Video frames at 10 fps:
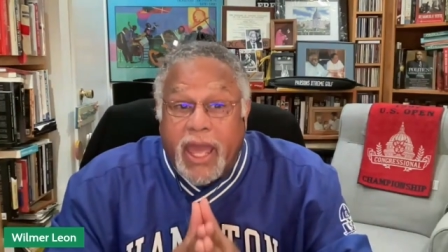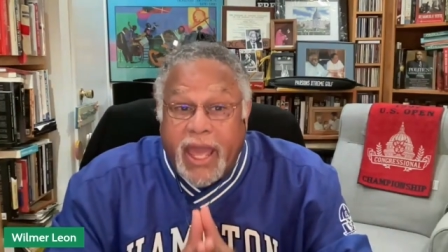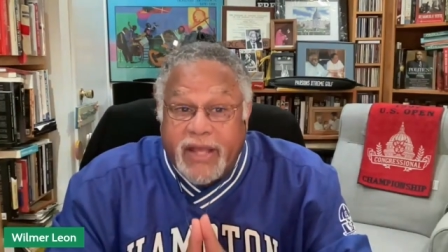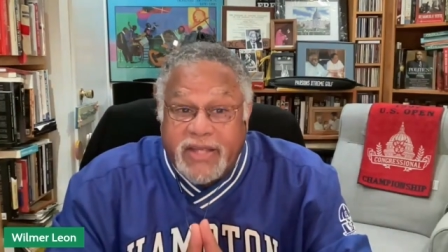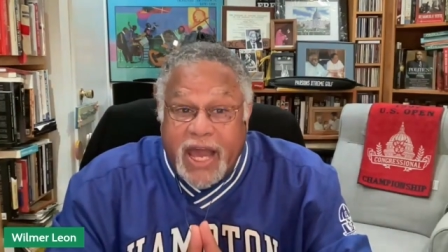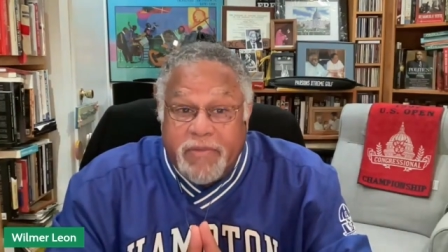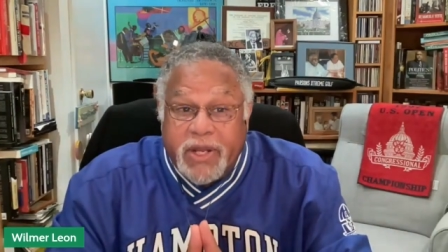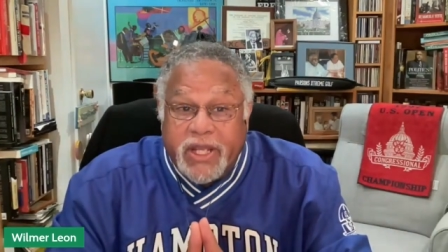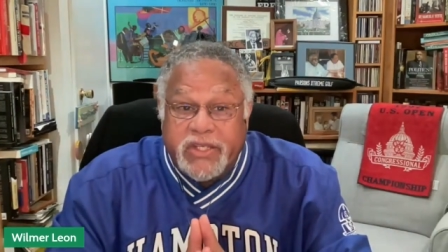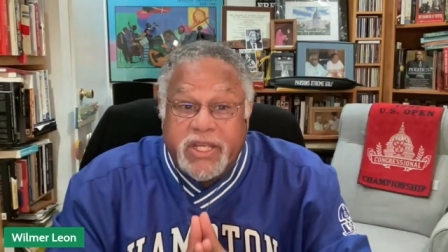As I've
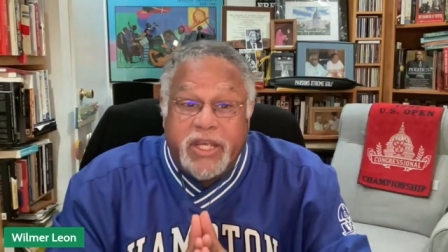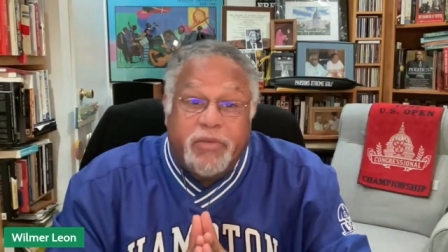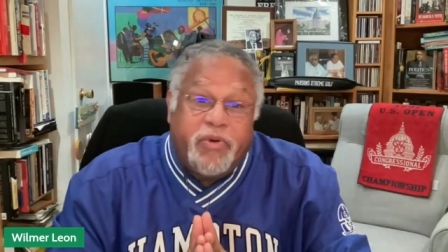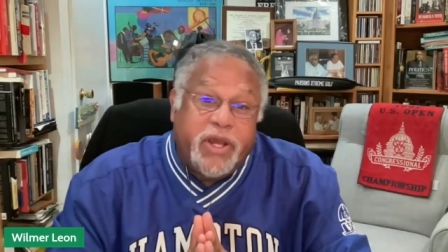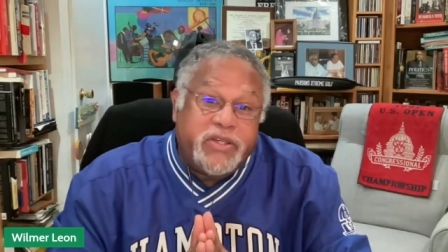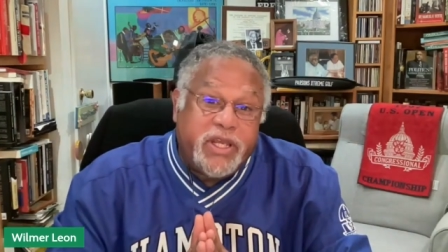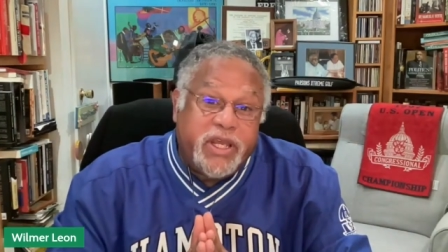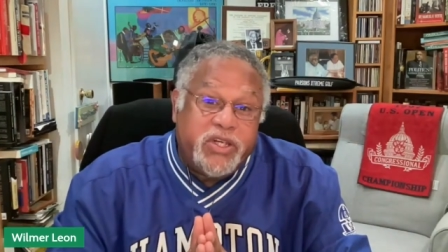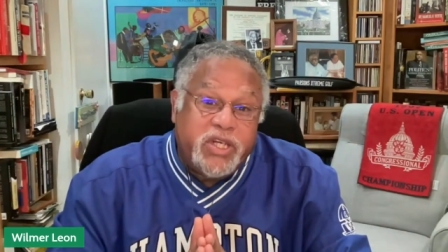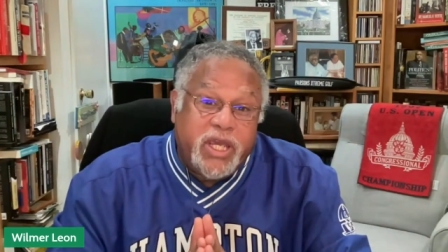been listening to
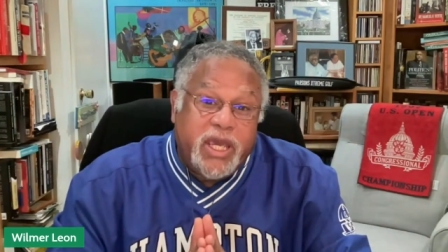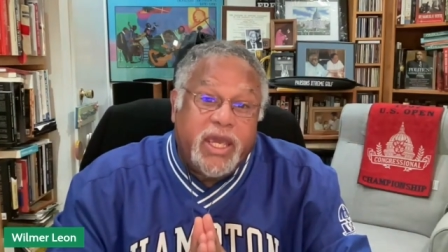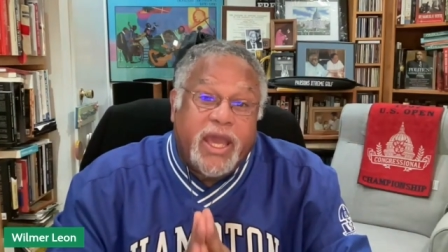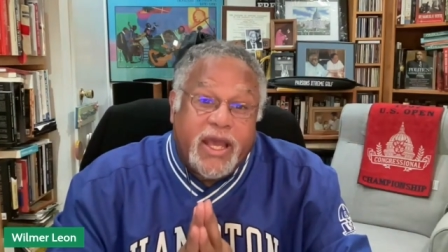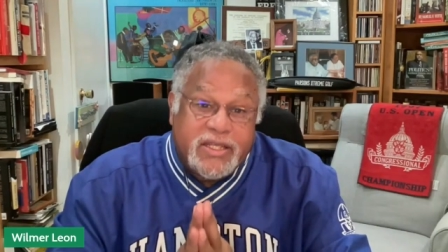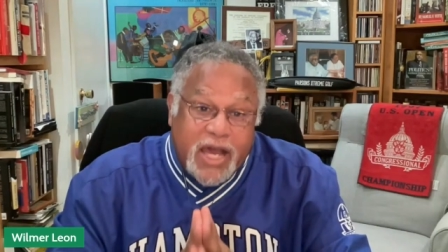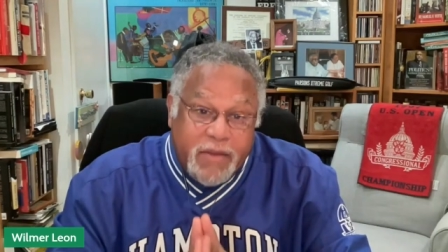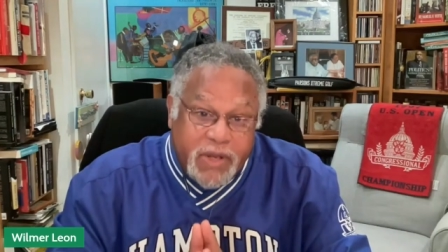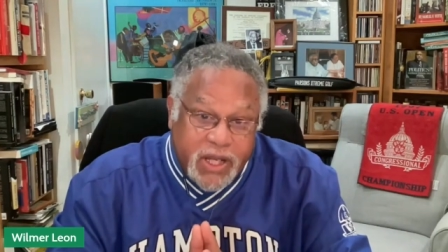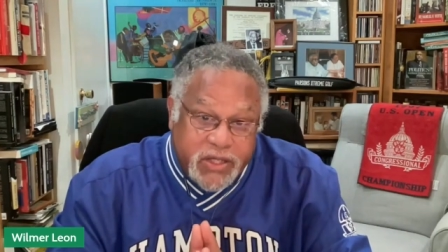President Xi, as
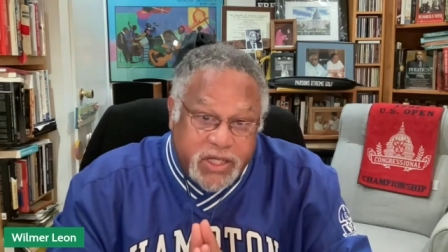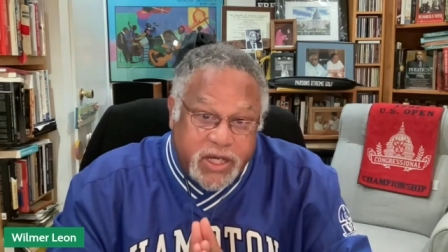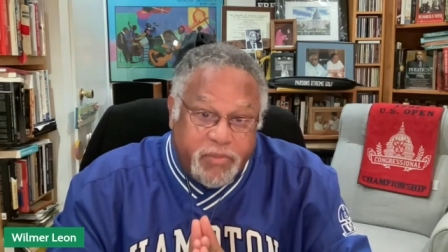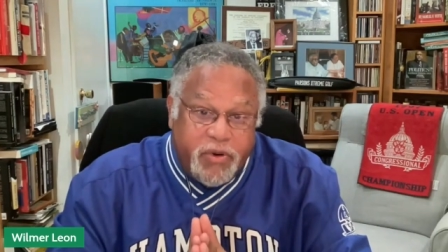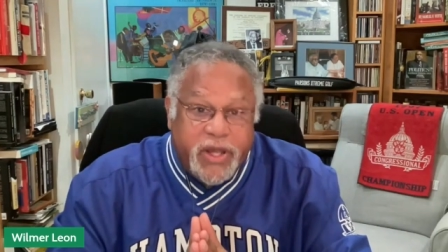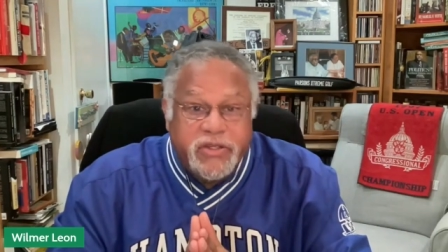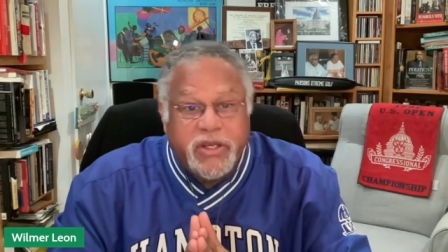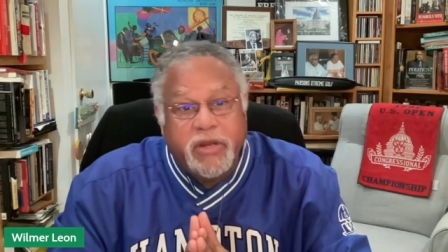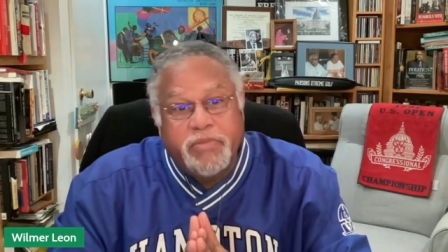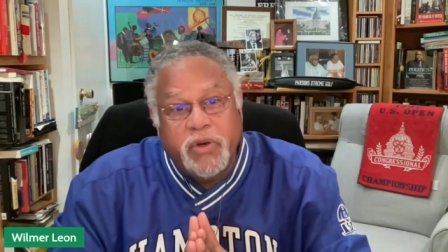I've been listening to
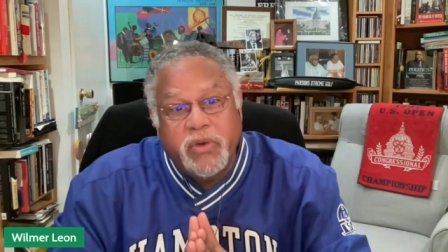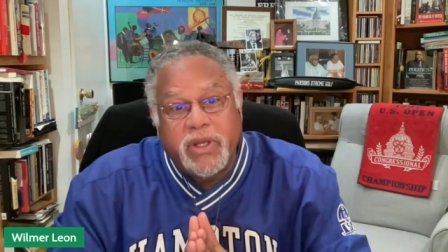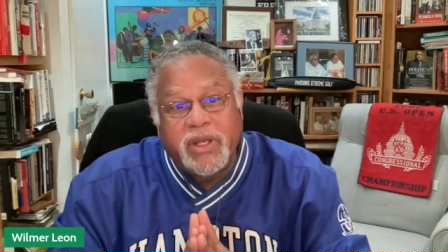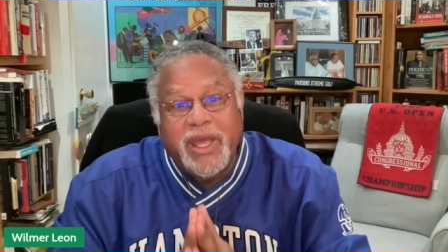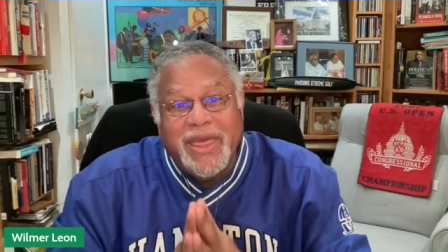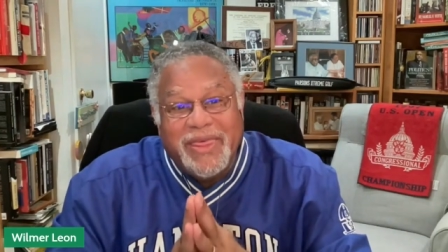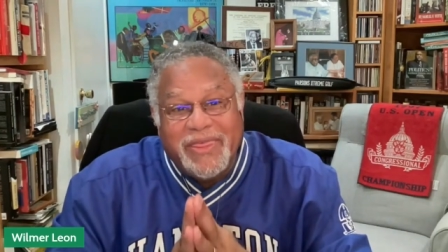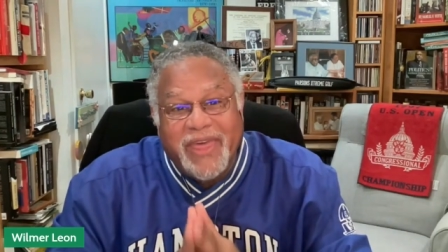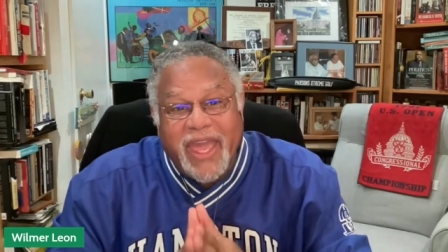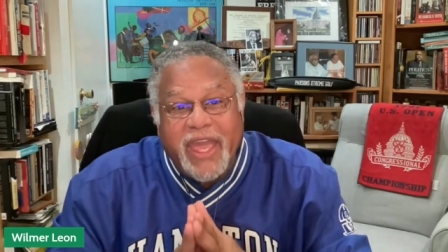President Putin,
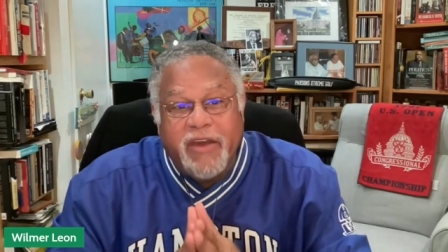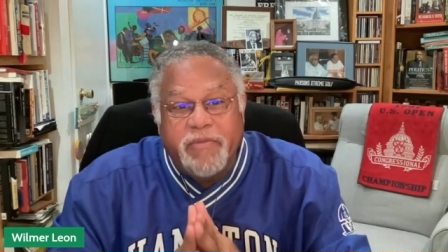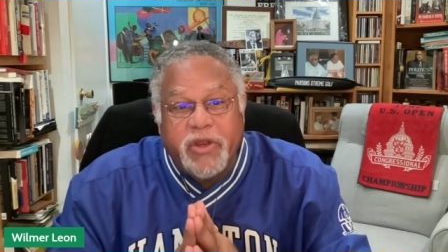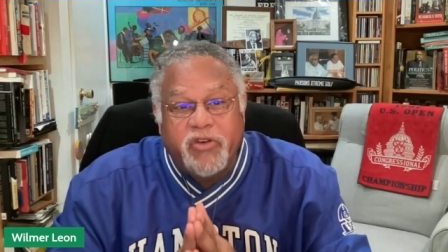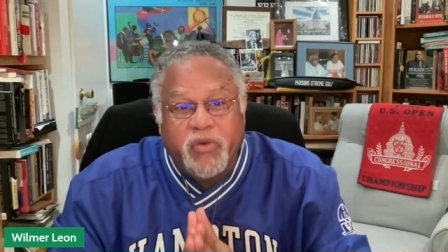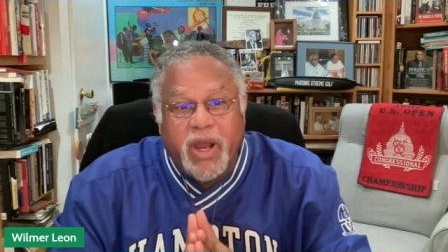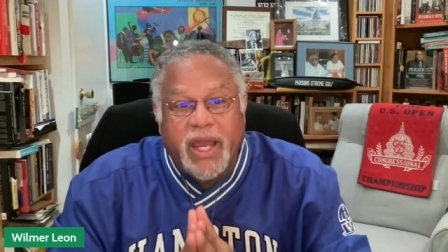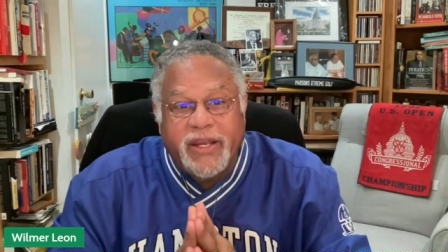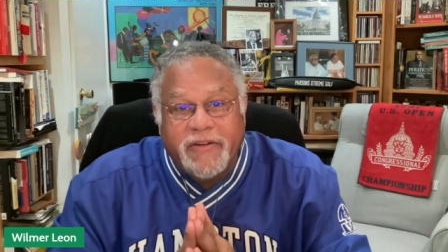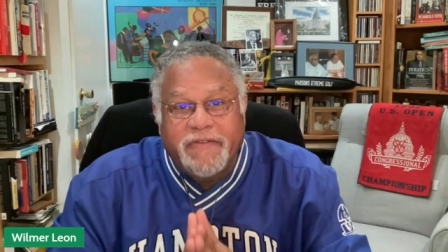they have been
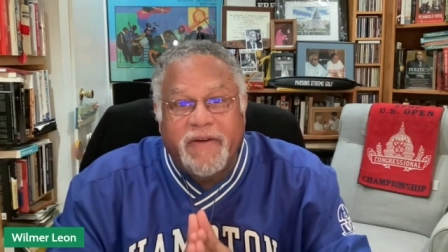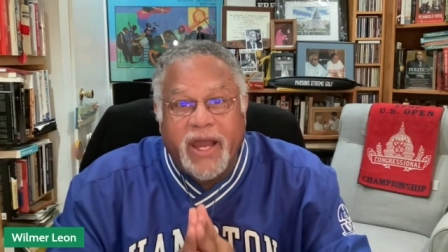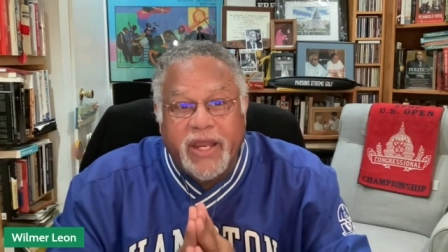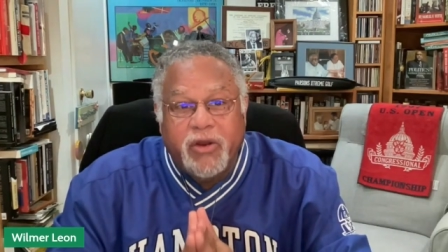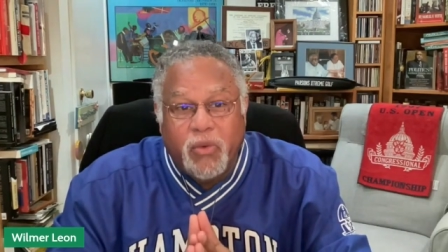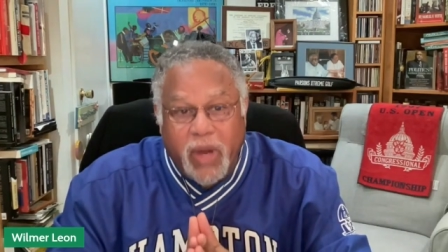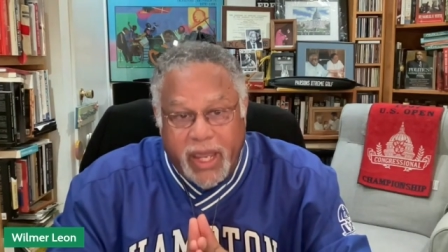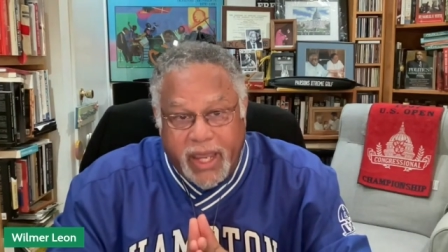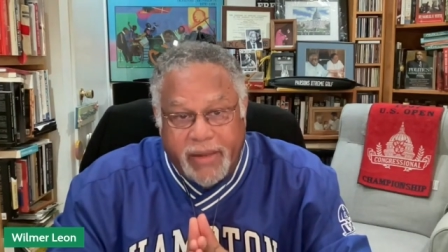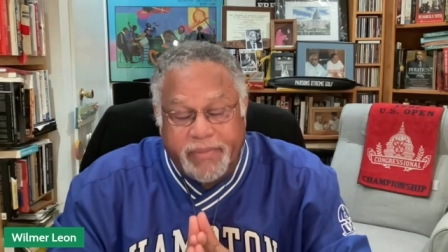trying to find a
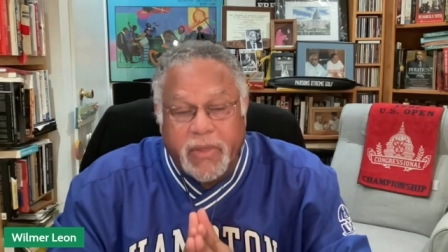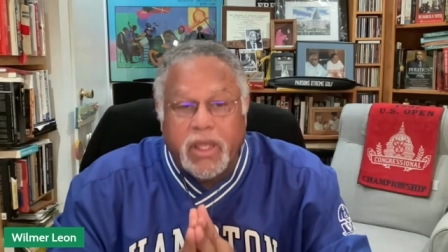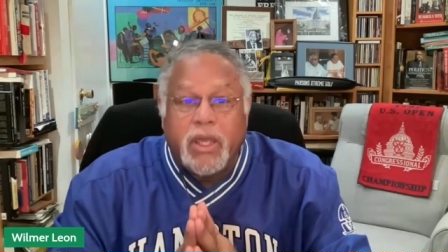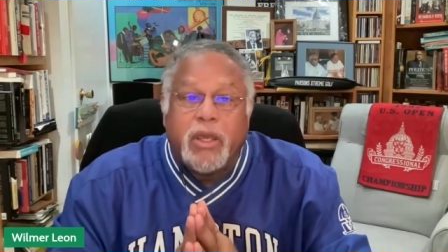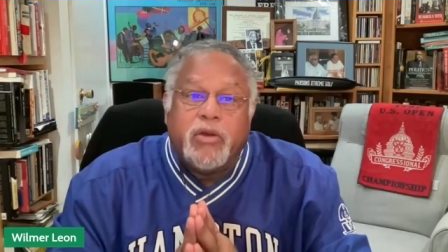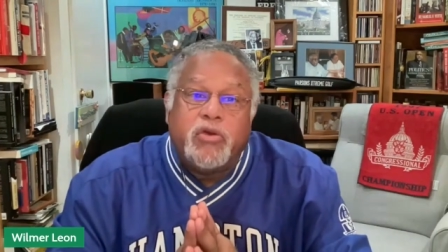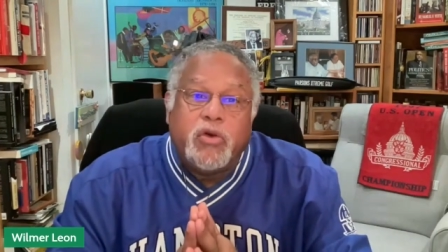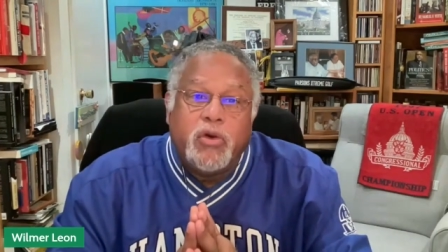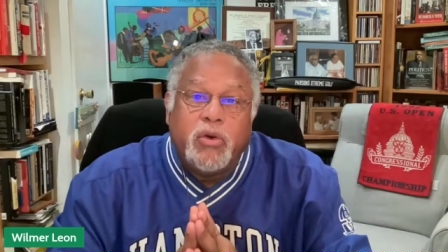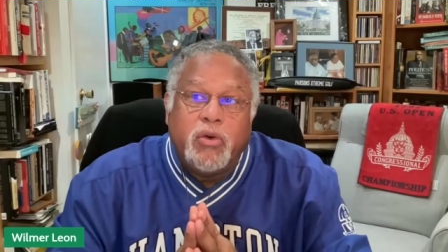way
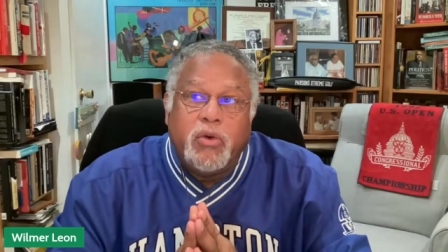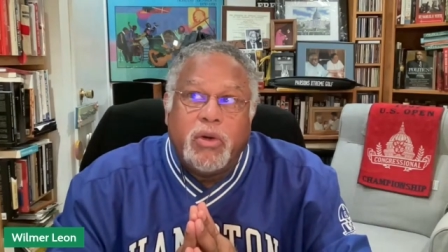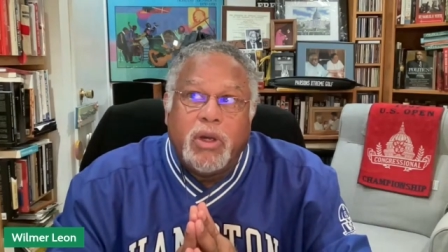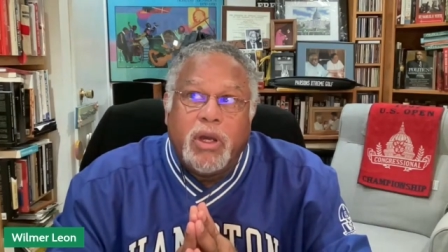to,